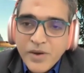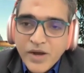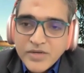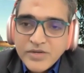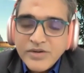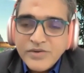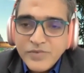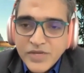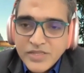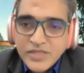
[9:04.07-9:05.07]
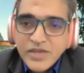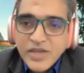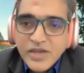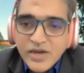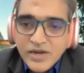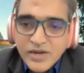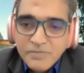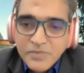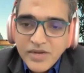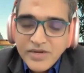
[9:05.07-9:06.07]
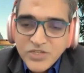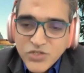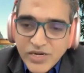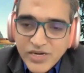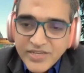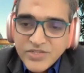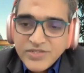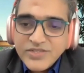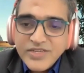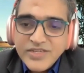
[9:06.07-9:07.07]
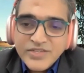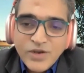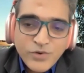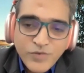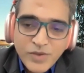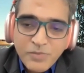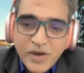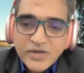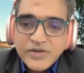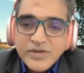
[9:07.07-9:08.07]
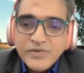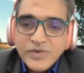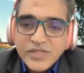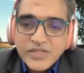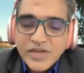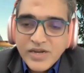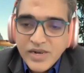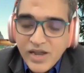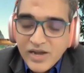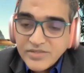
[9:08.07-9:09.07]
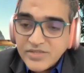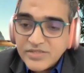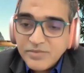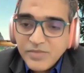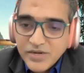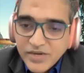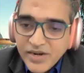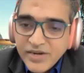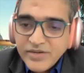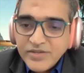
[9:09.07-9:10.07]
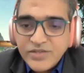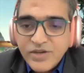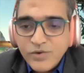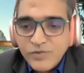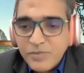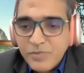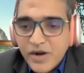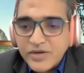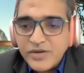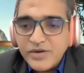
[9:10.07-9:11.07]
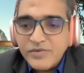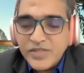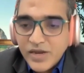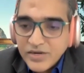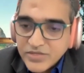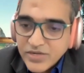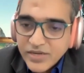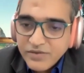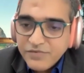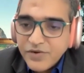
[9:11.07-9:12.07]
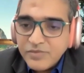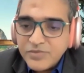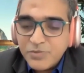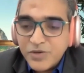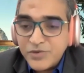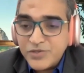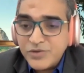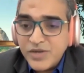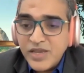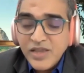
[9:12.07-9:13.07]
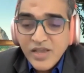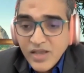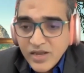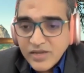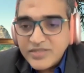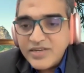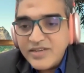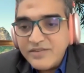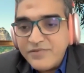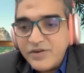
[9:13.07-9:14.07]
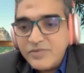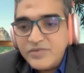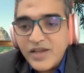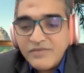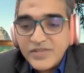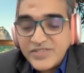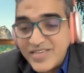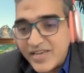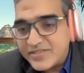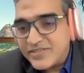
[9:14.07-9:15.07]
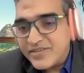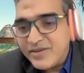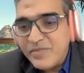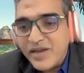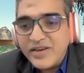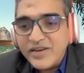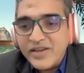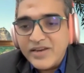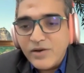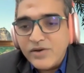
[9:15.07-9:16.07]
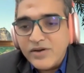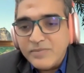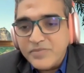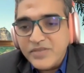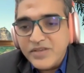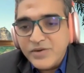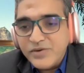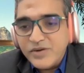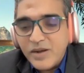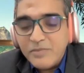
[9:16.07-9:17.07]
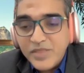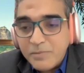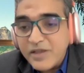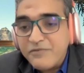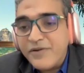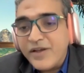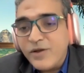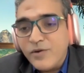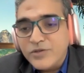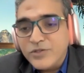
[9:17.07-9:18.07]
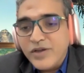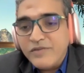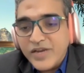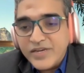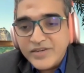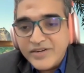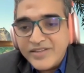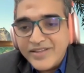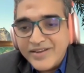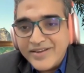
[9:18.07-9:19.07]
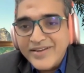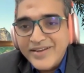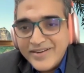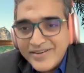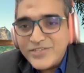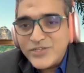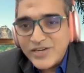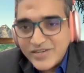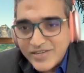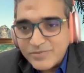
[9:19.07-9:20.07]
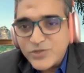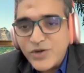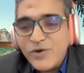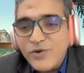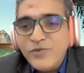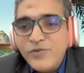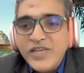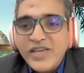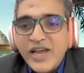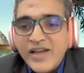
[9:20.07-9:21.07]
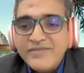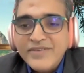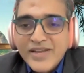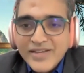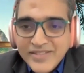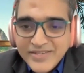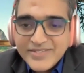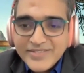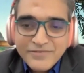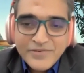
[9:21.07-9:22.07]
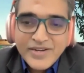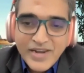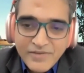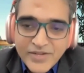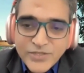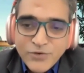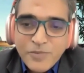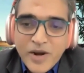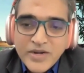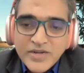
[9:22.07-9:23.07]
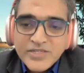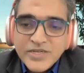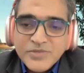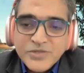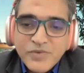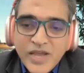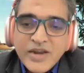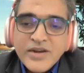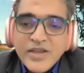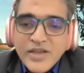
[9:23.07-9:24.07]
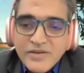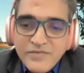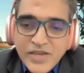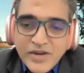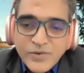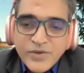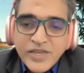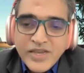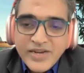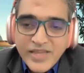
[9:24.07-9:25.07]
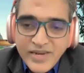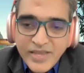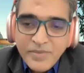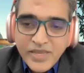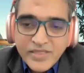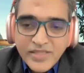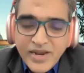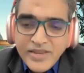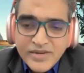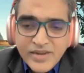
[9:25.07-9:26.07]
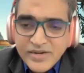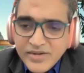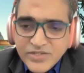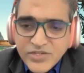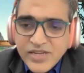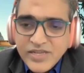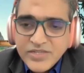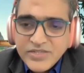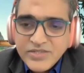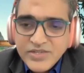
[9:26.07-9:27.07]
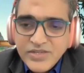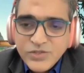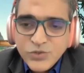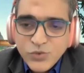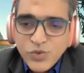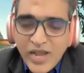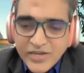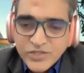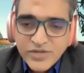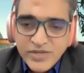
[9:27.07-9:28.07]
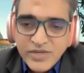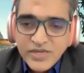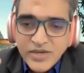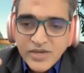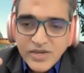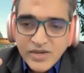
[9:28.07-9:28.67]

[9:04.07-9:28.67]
we partner with digital agencies? How do we partner with large system integrators? How do we partner with consulting firms? Because today consulting firms have a CX team, and the big five also have entered the digital team. So how do we have these different levels of partnerships where we are looking at enabling that, and digital agencies who actually